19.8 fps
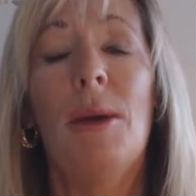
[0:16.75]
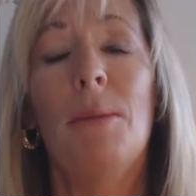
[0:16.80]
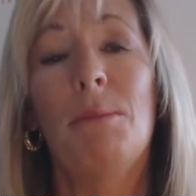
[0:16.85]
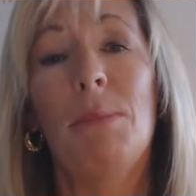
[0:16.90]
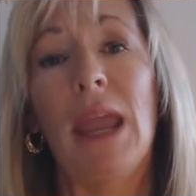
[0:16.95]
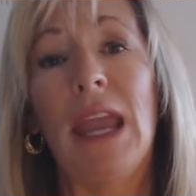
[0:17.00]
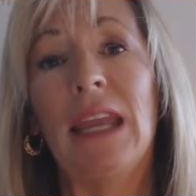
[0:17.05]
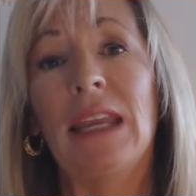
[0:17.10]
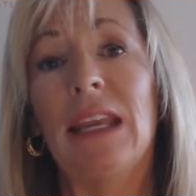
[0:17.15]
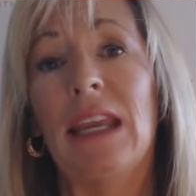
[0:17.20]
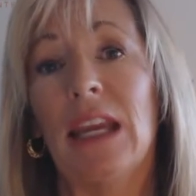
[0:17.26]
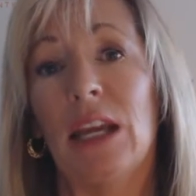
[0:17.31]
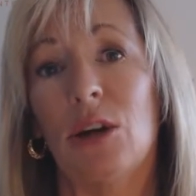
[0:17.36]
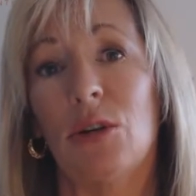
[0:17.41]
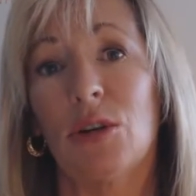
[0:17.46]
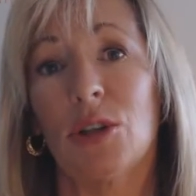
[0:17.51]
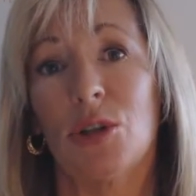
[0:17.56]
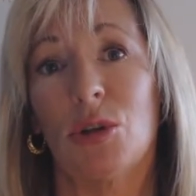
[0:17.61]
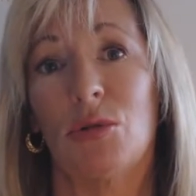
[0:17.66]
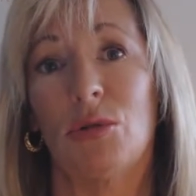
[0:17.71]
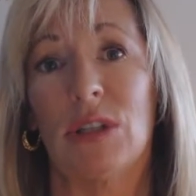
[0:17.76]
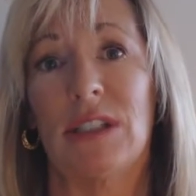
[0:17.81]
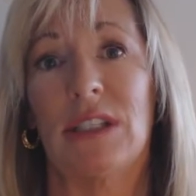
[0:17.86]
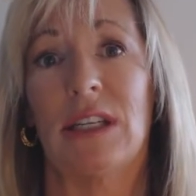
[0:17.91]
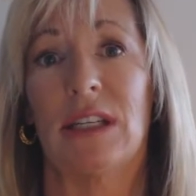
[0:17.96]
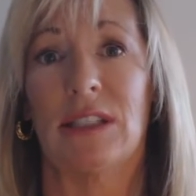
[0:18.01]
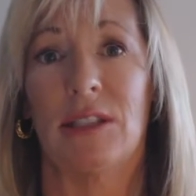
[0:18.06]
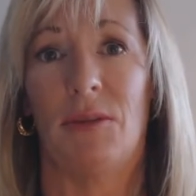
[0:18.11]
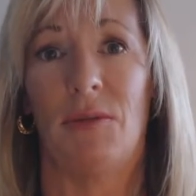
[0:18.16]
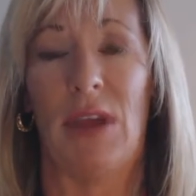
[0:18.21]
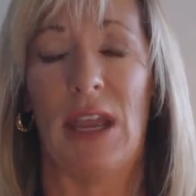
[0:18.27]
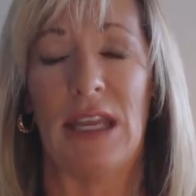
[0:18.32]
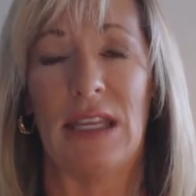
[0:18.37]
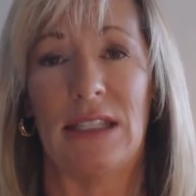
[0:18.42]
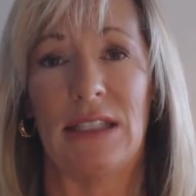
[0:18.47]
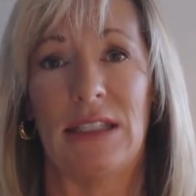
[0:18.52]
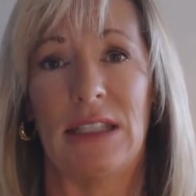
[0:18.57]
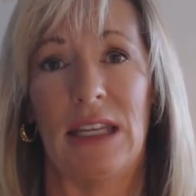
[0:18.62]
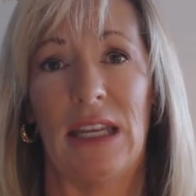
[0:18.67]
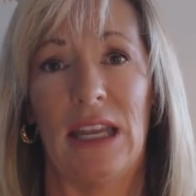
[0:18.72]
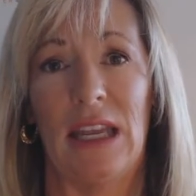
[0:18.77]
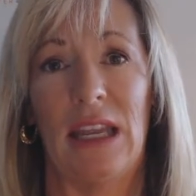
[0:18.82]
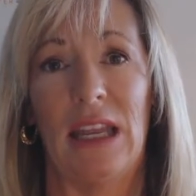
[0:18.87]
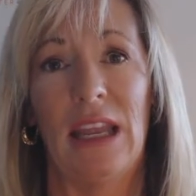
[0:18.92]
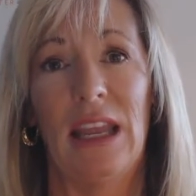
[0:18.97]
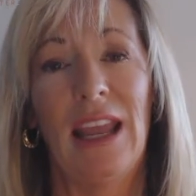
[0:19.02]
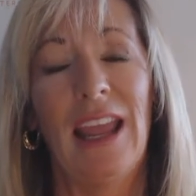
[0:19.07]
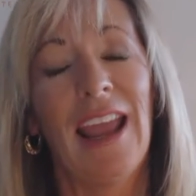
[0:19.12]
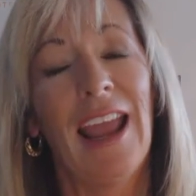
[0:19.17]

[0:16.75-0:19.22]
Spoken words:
main characteristics of ASD,